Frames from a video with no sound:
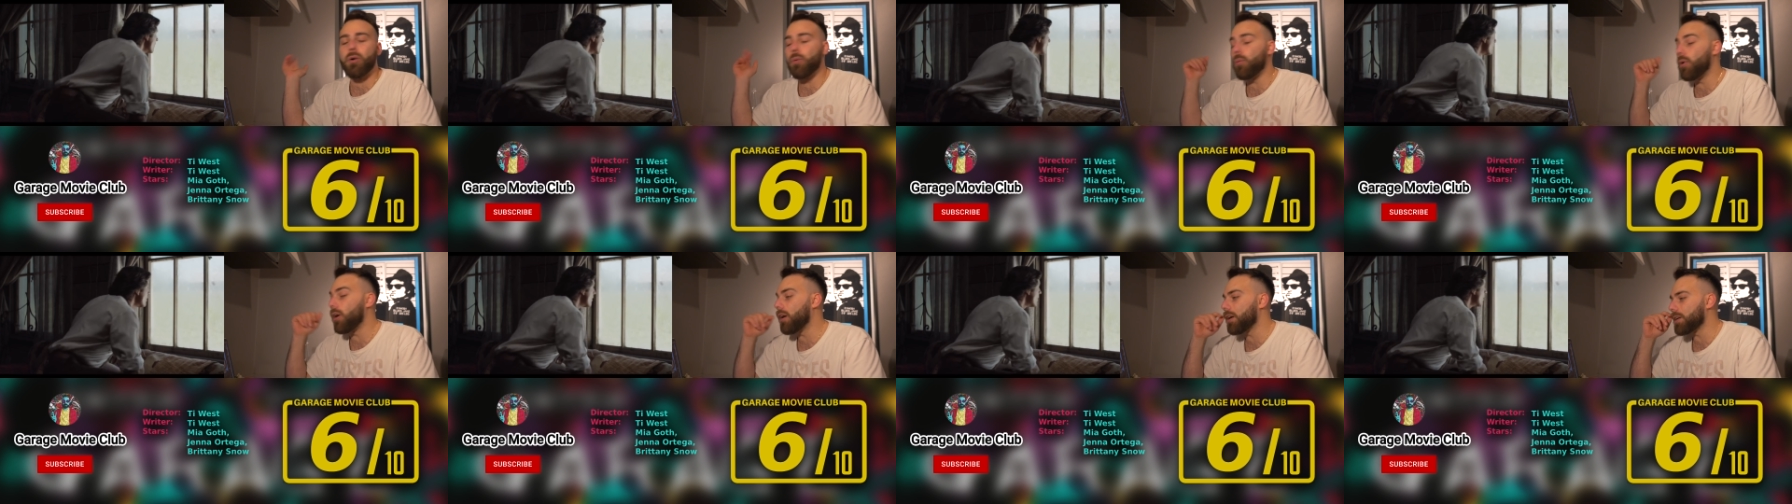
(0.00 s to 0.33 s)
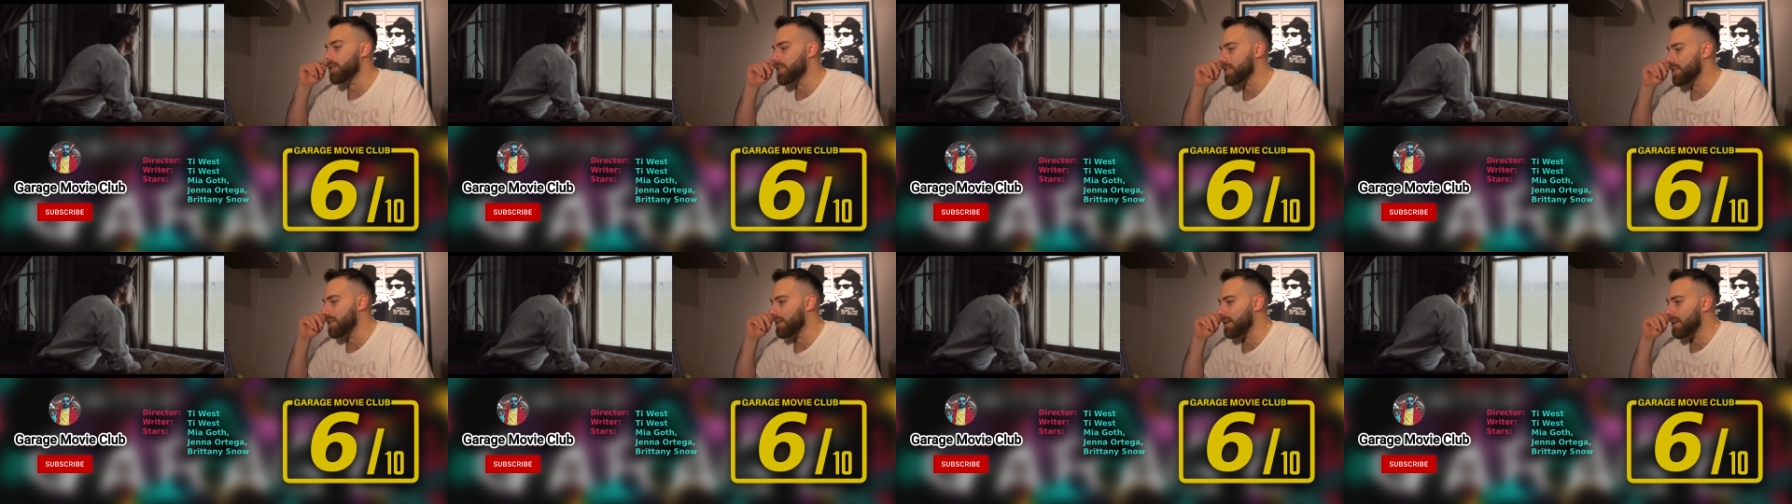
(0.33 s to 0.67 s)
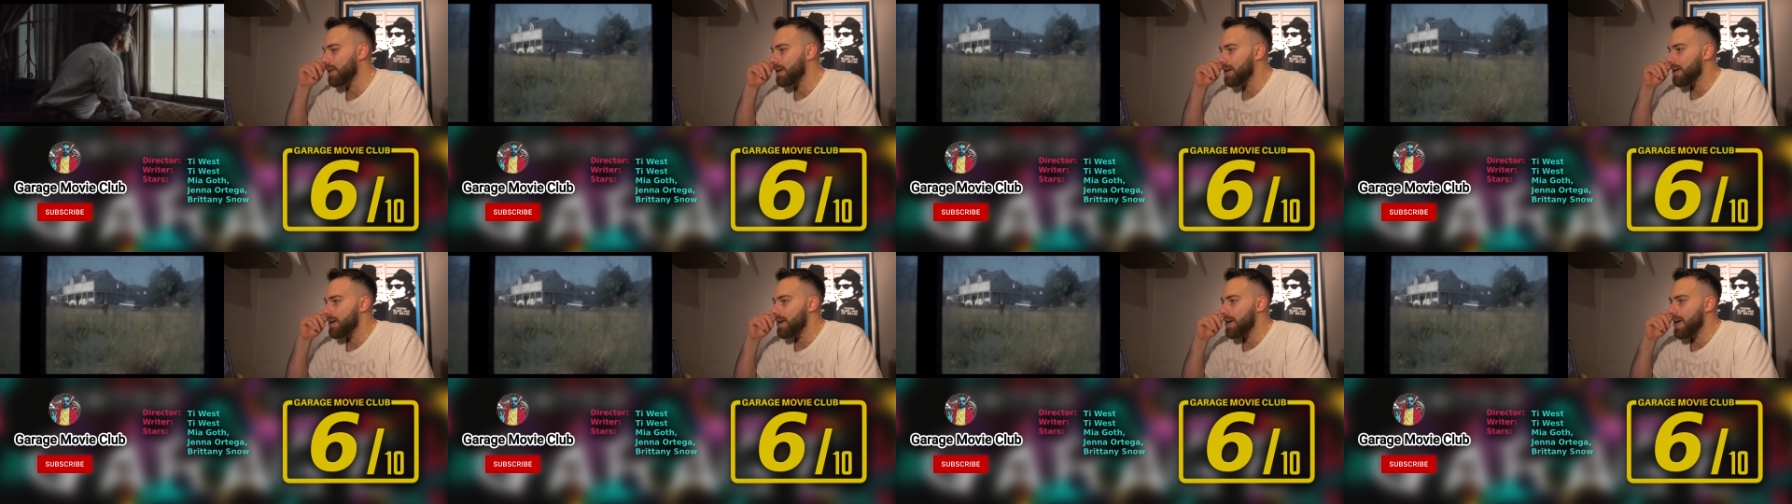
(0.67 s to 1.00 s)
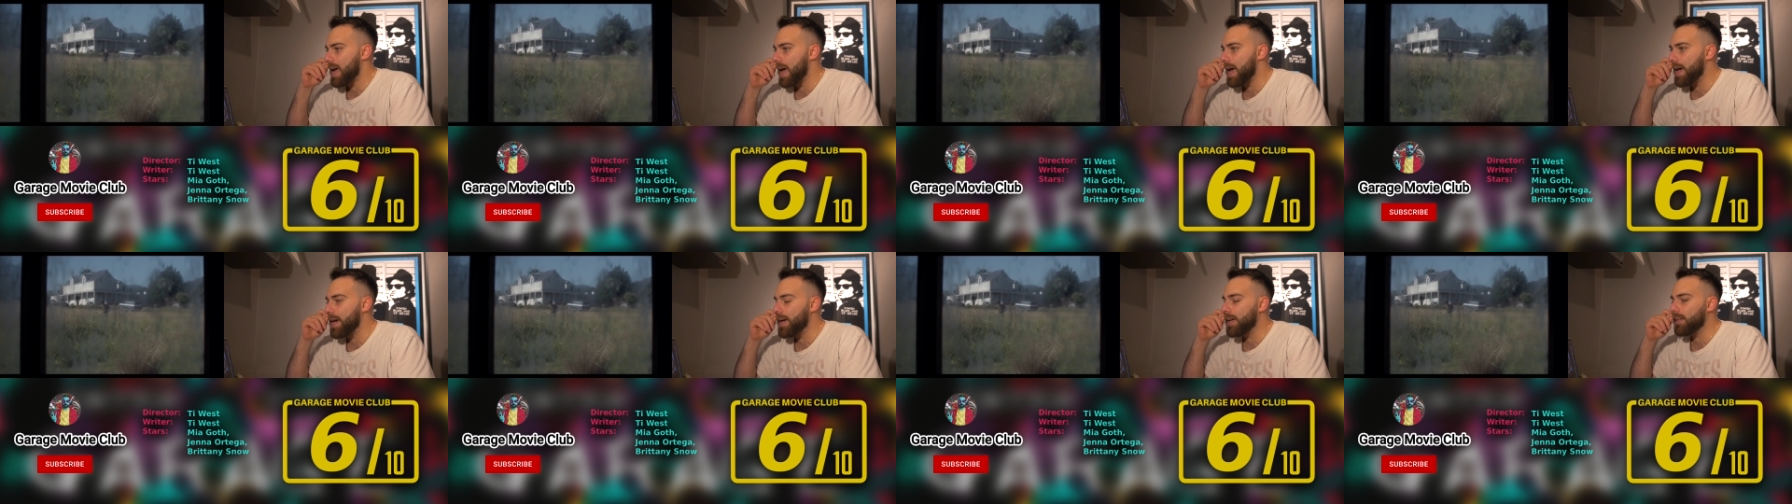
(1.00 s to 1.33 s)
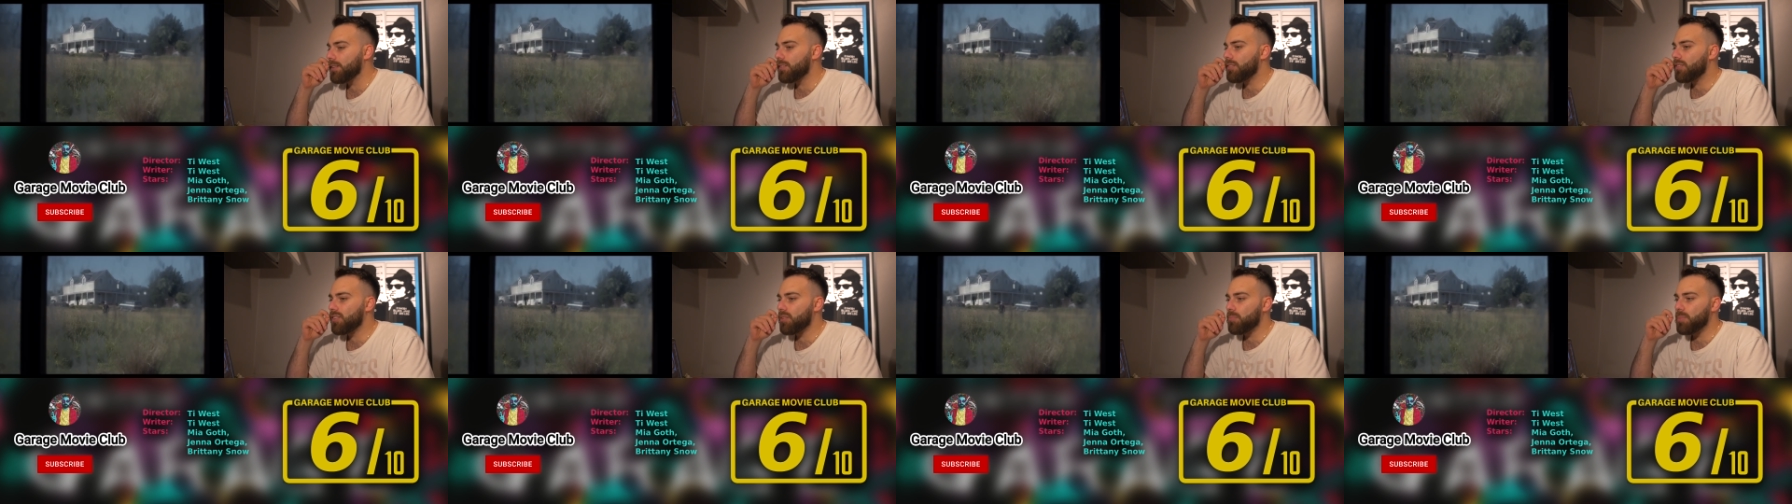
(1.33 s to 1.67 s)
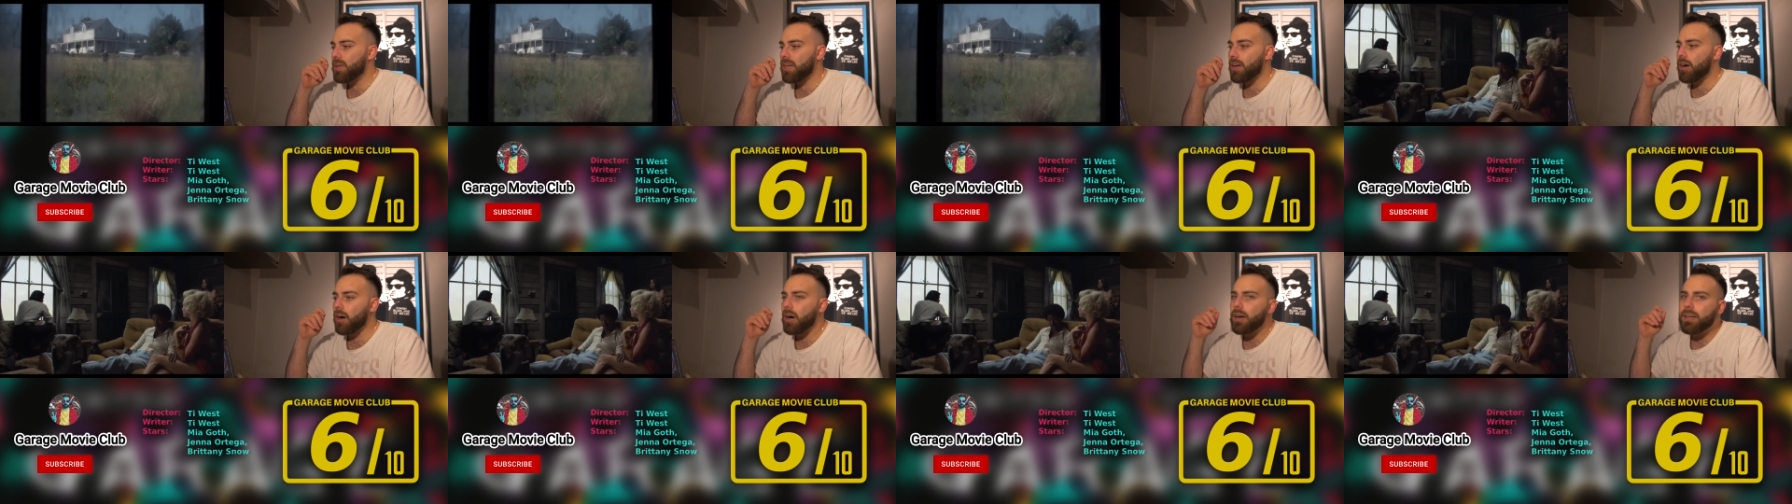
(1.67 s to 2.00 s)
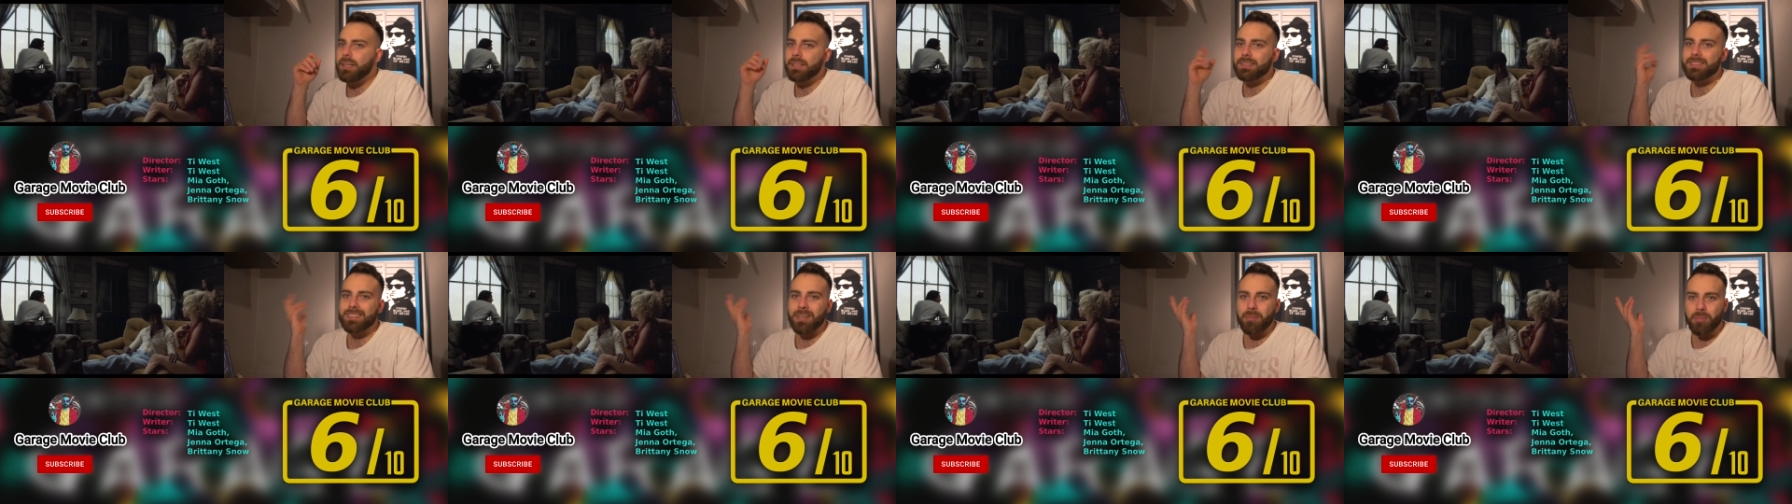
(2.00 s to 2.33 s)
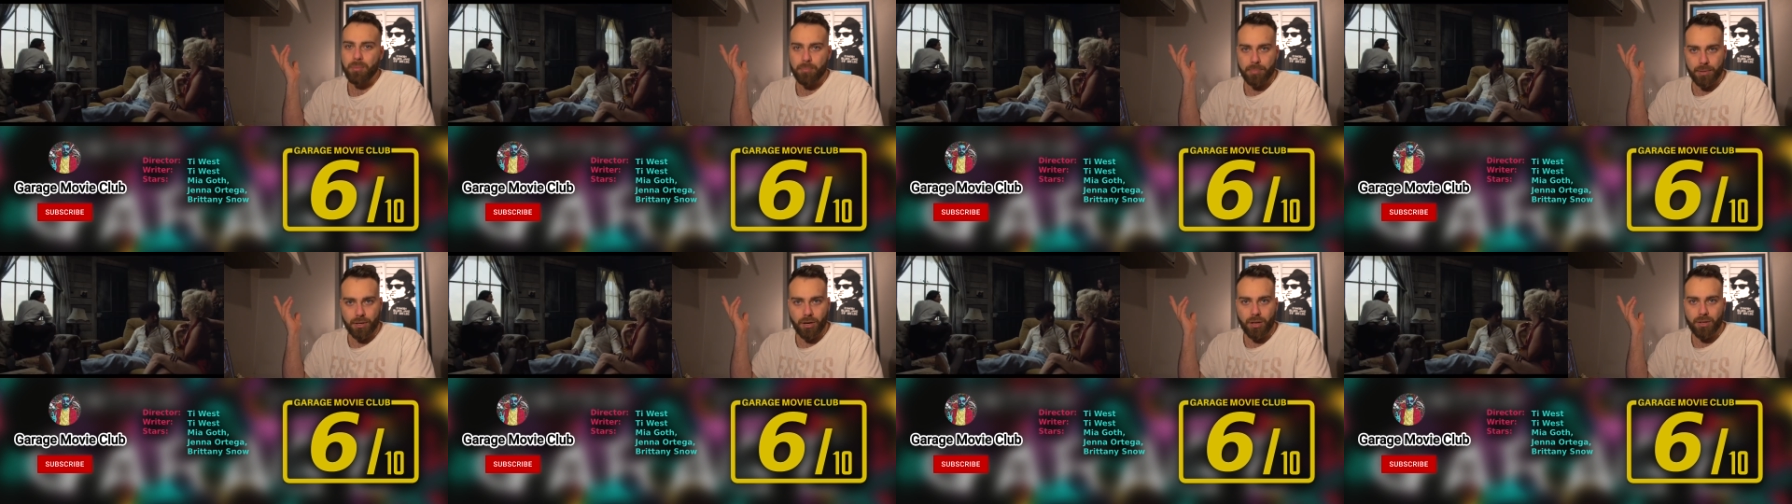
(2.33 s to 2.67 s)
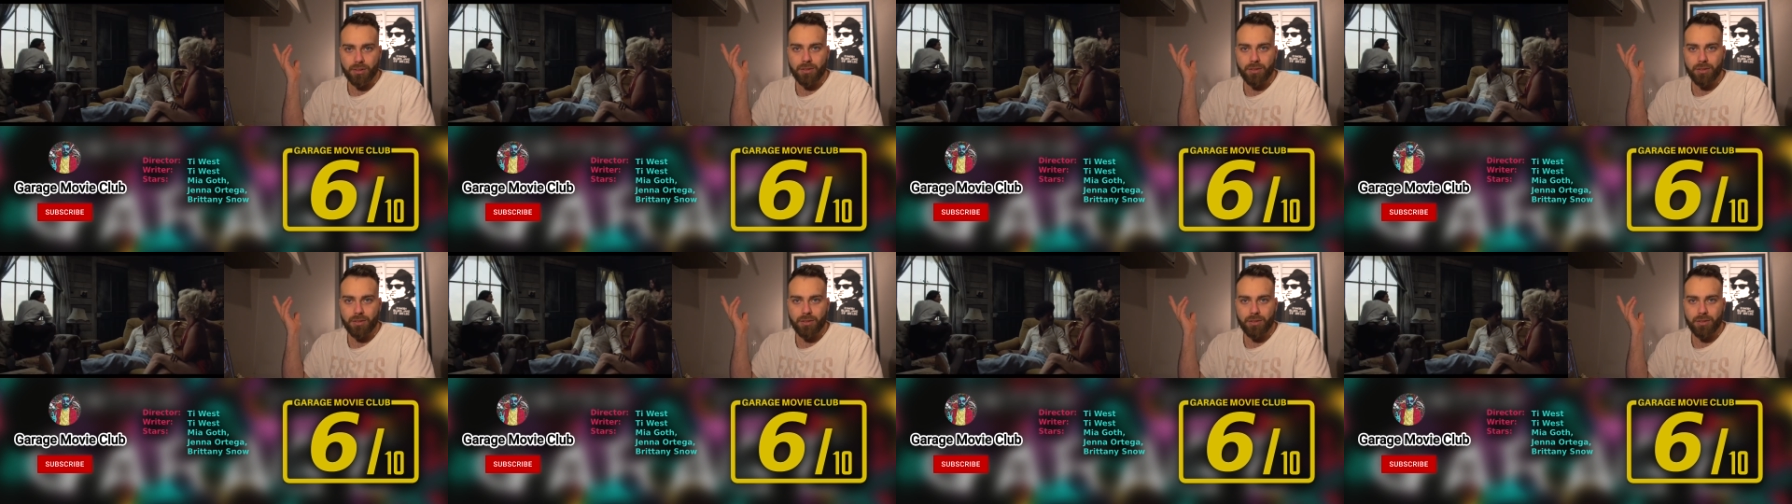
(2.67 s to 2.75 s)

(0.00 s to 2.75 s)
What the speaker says: watch it. And to be honest, I'm a bit on